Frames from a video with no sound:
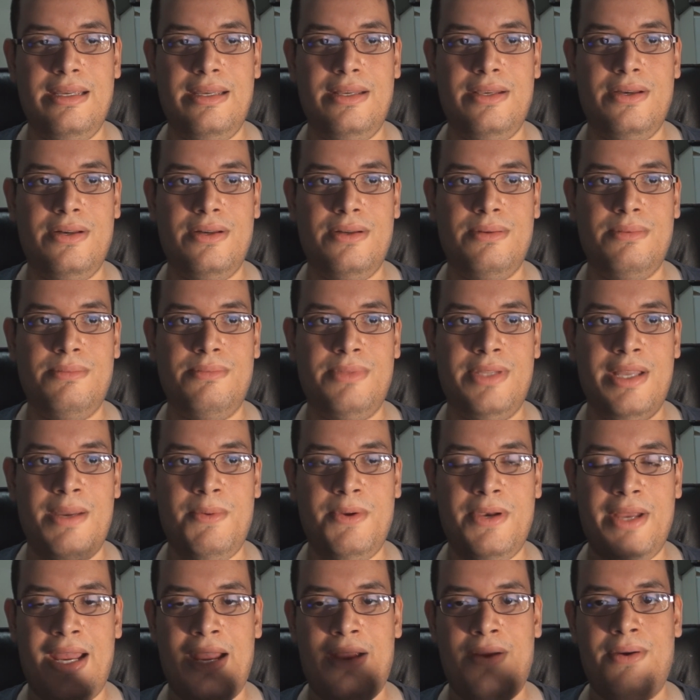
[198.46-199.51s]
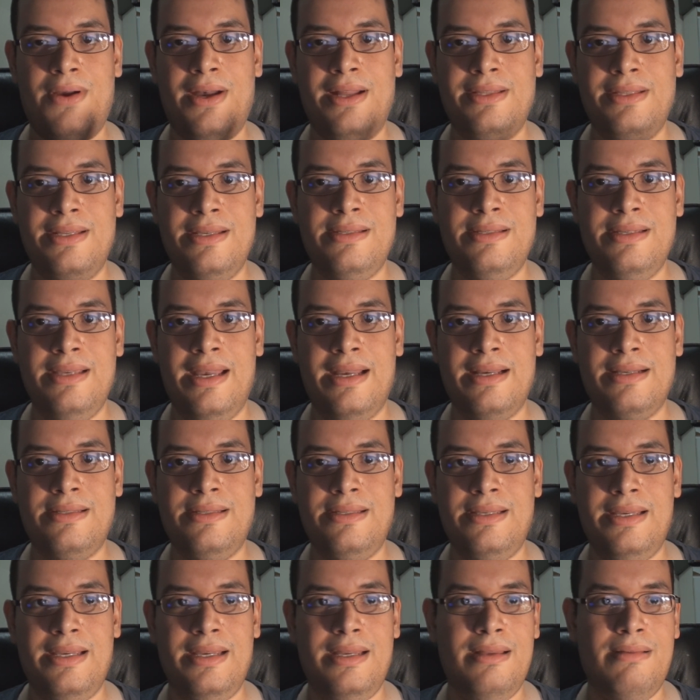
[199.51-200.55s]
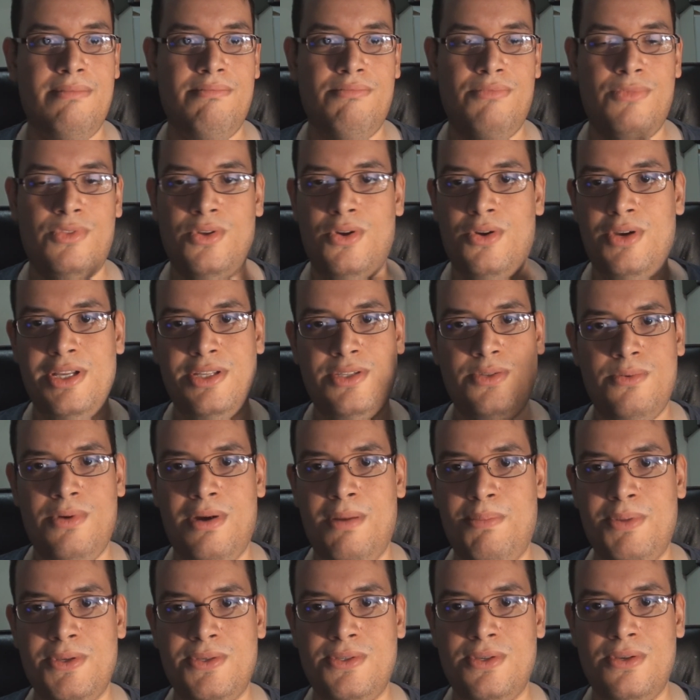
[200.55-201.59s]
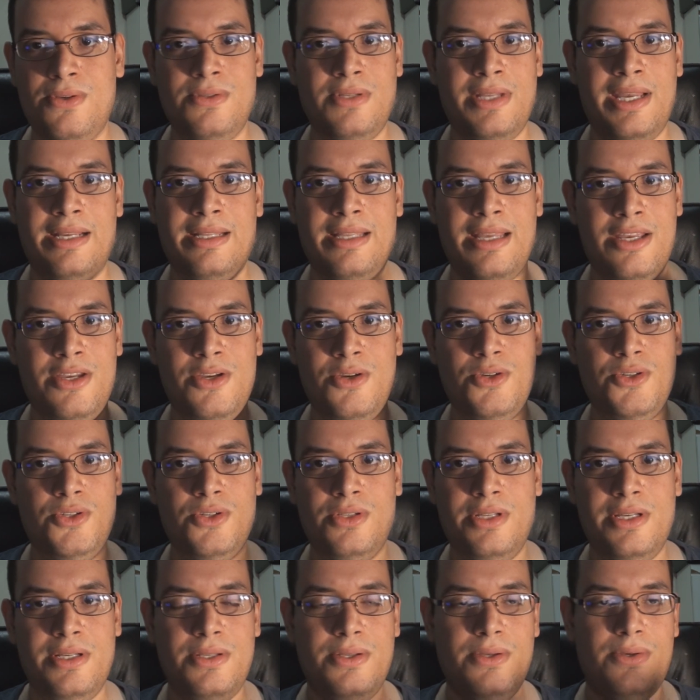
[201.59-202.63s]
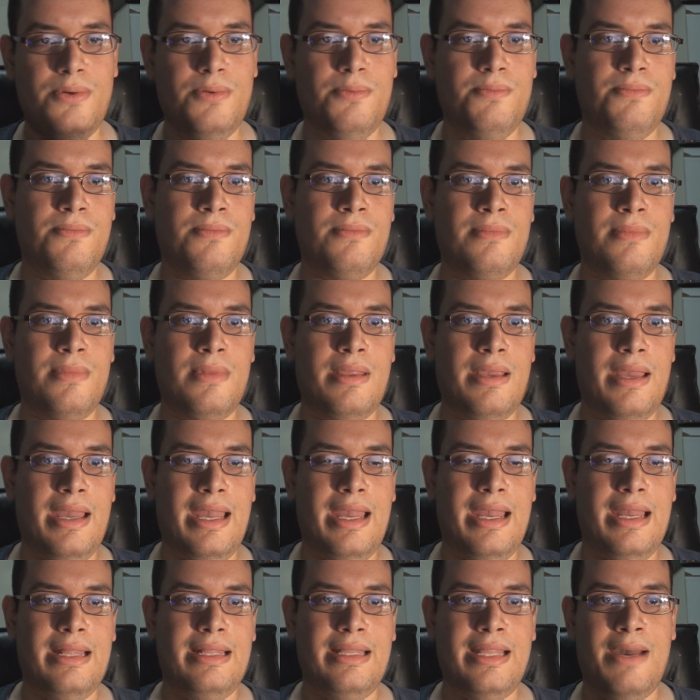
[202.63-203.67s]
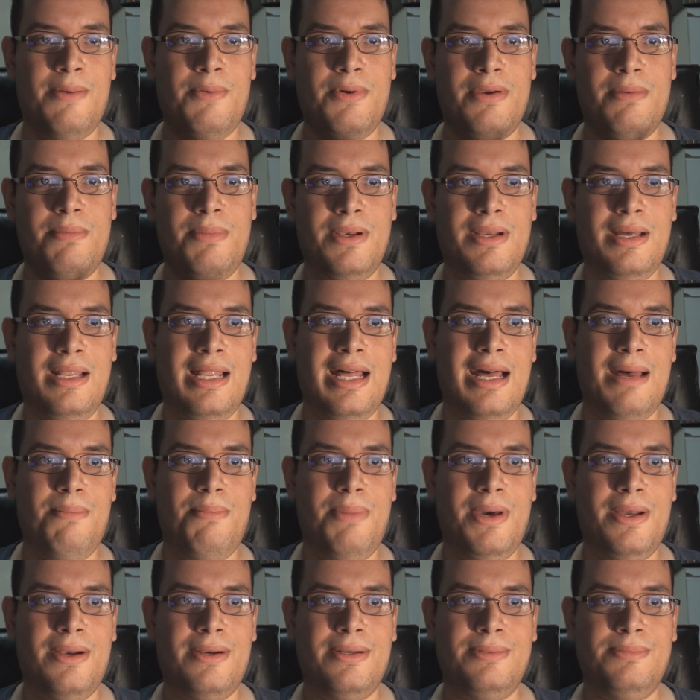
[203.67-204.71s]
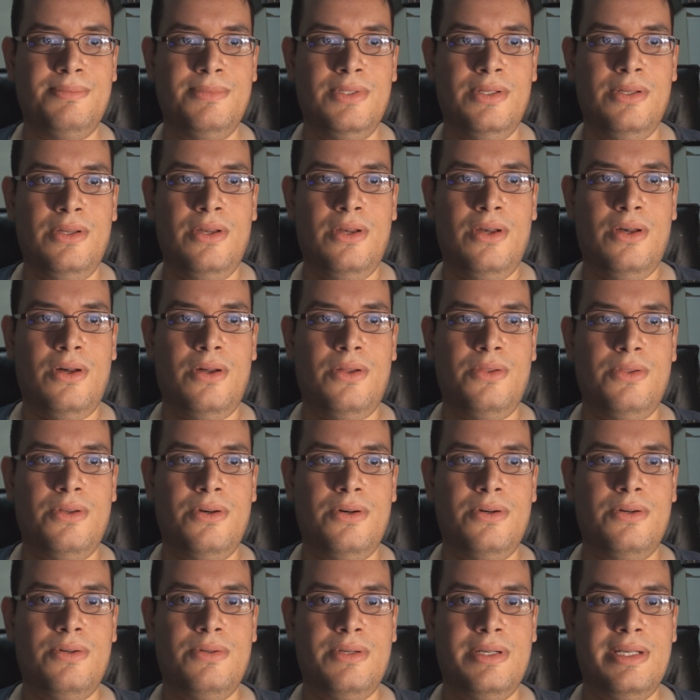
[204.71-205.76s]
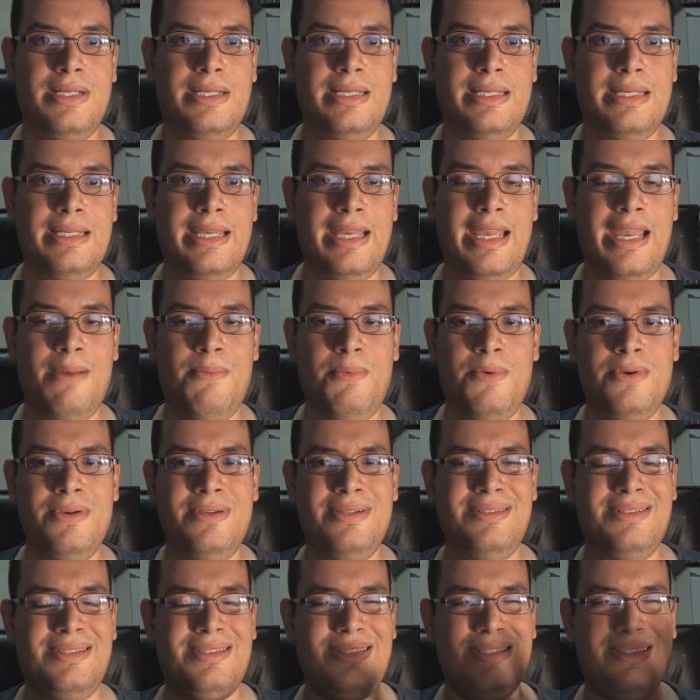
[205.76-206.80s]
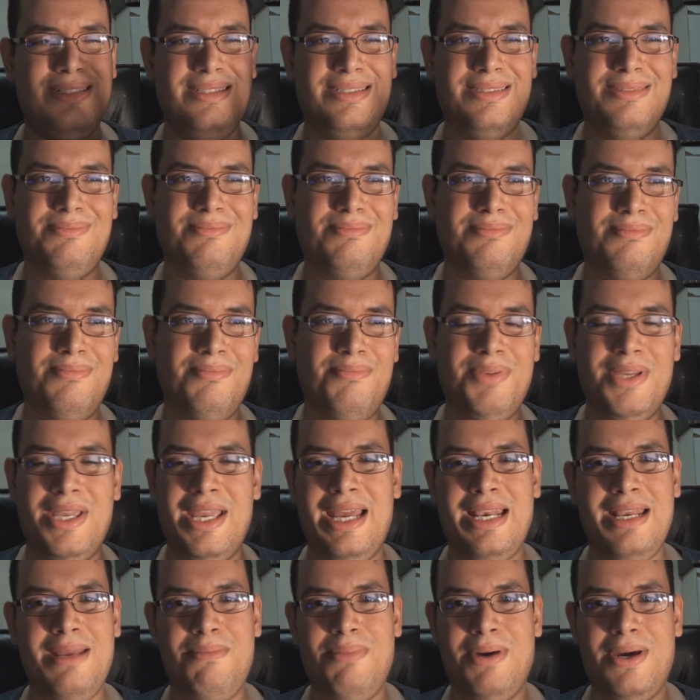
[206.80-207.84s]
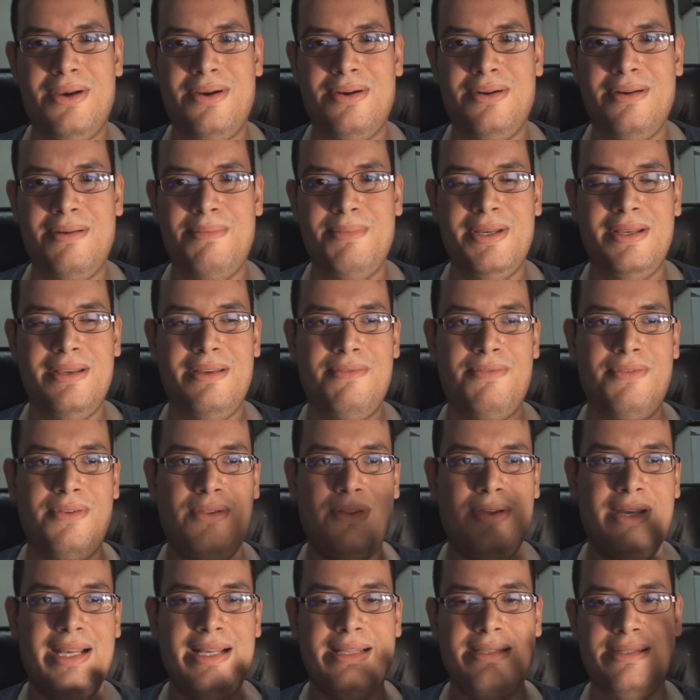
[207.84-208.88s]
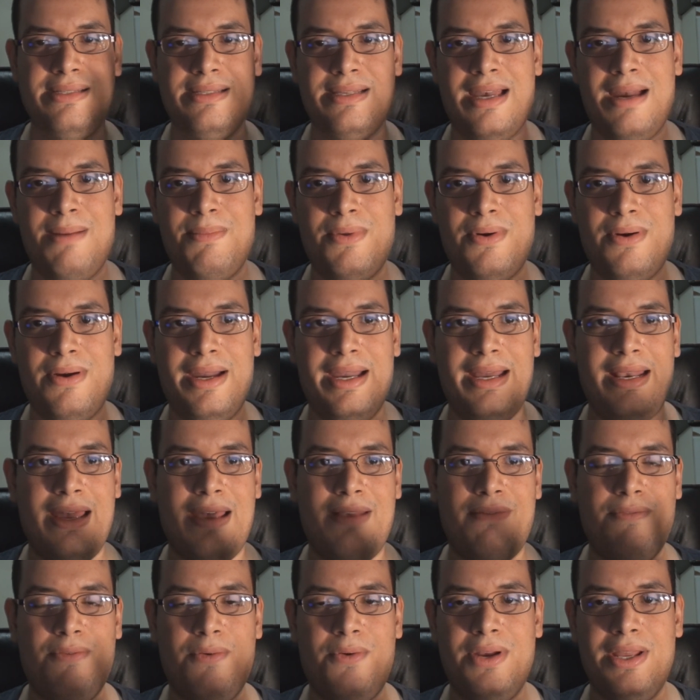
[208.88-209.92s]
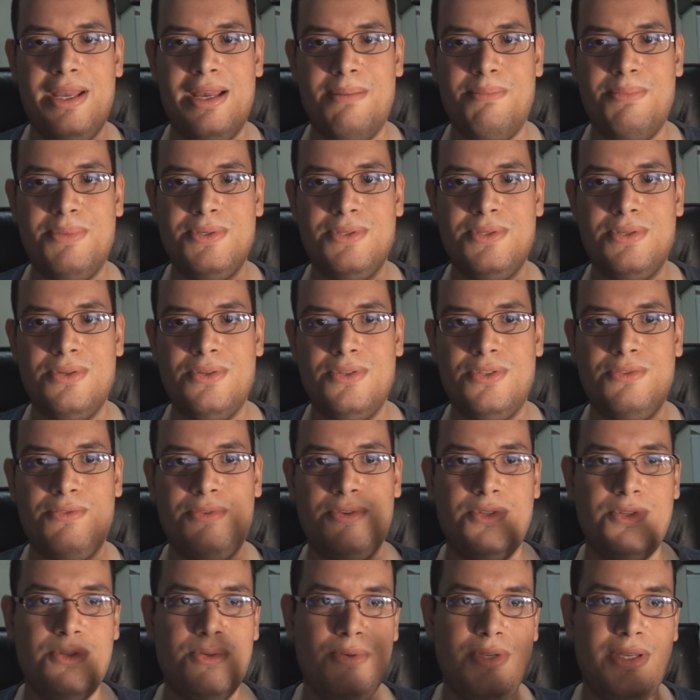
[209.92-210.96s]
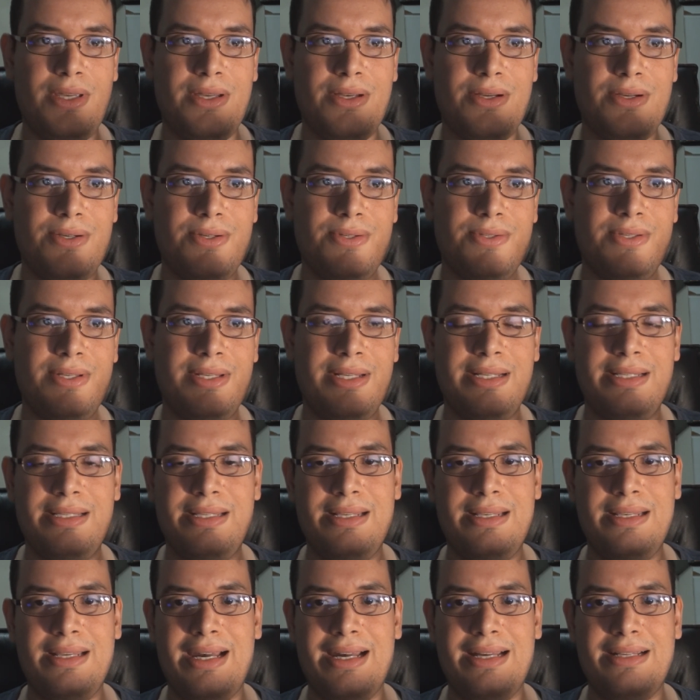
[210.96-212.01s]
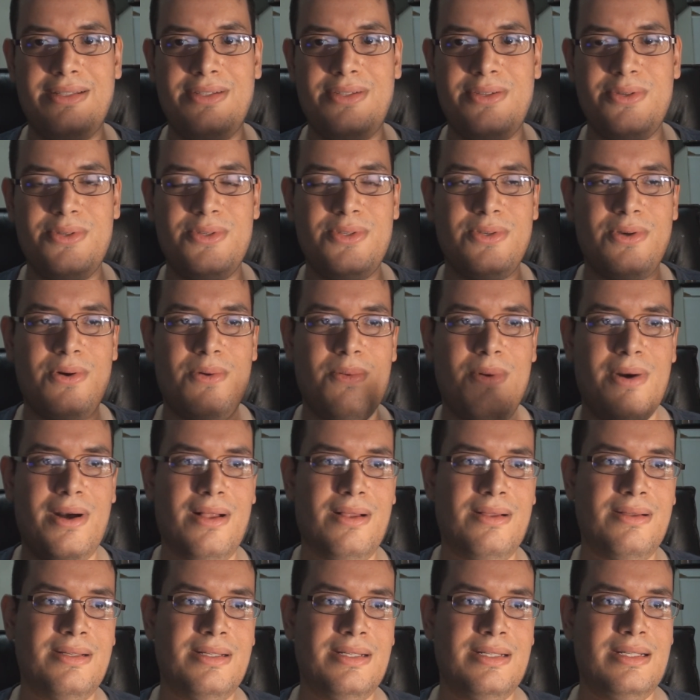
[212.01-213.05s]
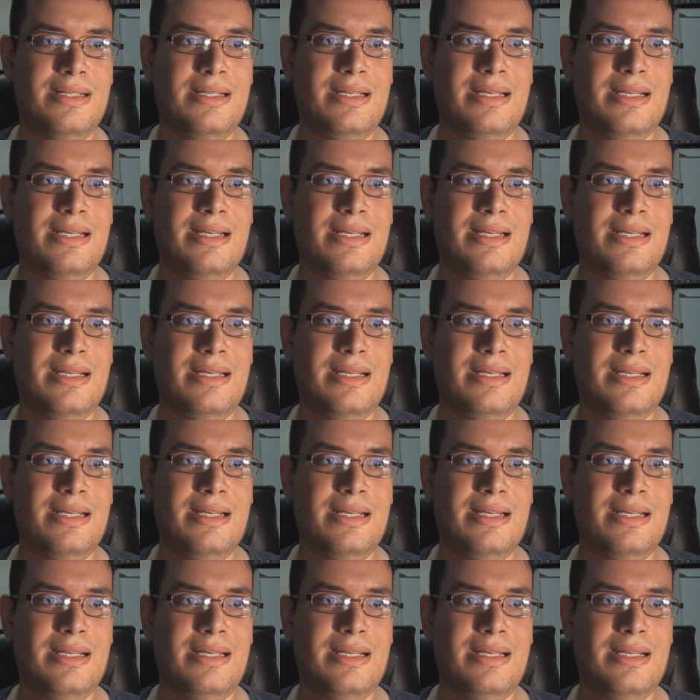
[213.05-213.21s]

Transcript: they would air it on Disney XD, 32 episodes like they usually do, and that would have been a lot better. Although, it wouldn't be any better. I mean, if you look at Samurai, it had 40 episodes for 2 years, and it did not do so well.